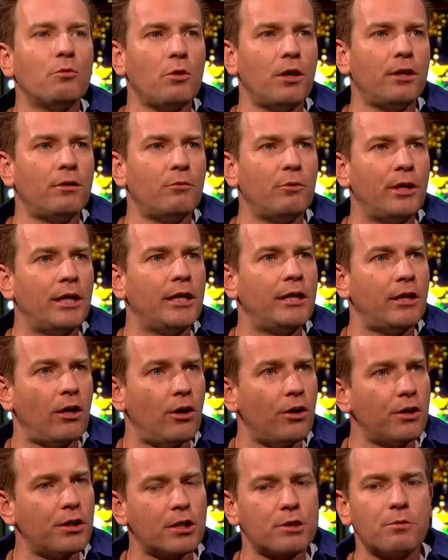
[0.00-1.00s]
one, really. The
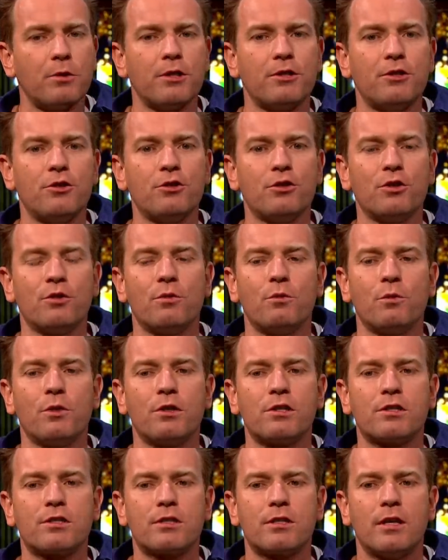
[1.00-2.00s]
hardest one to do
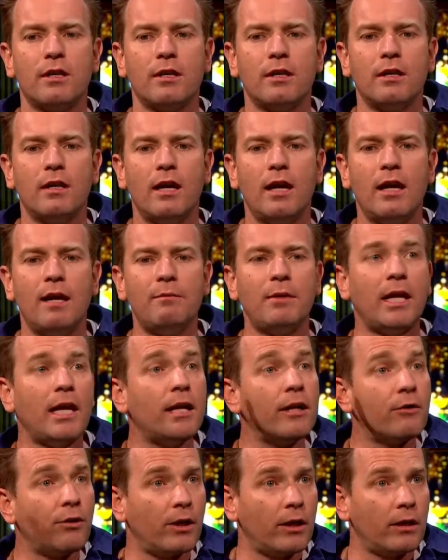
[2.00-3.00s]
was um,
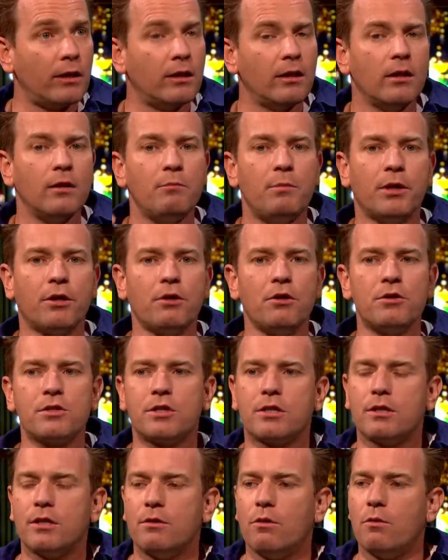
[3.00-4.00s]
hearing,
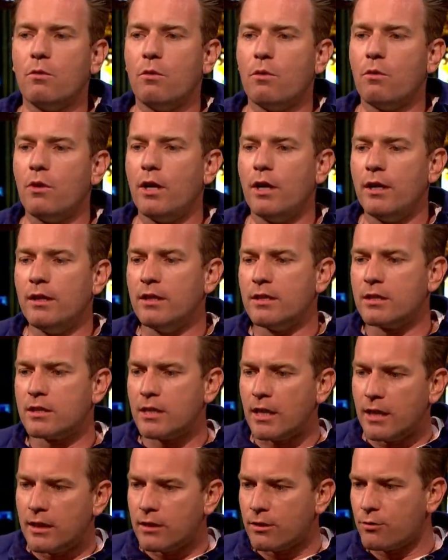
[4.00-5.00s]
because in the
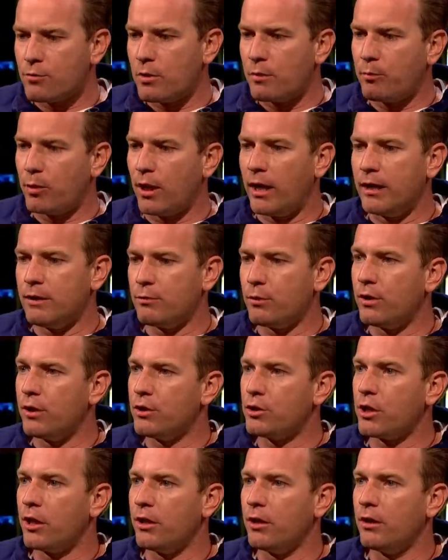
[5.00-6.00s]
scenes we played with
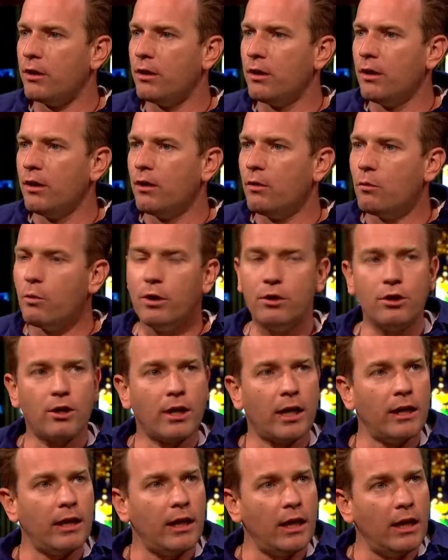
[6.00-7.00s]
each other, when you
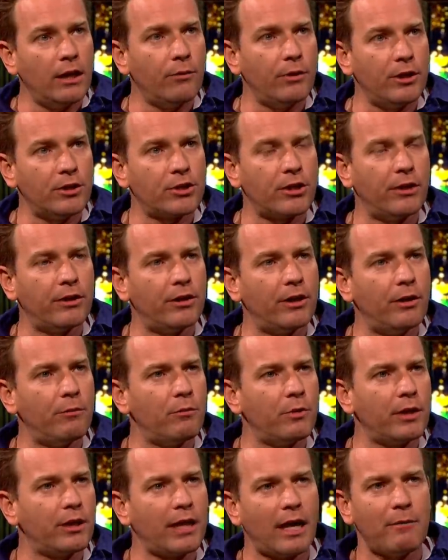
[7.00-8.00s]
can't hear each other,
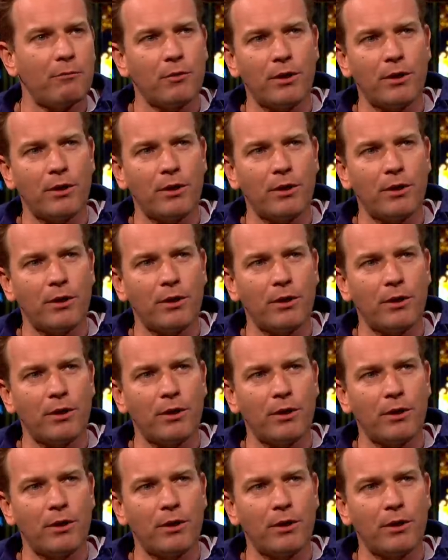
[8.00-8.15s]
we kept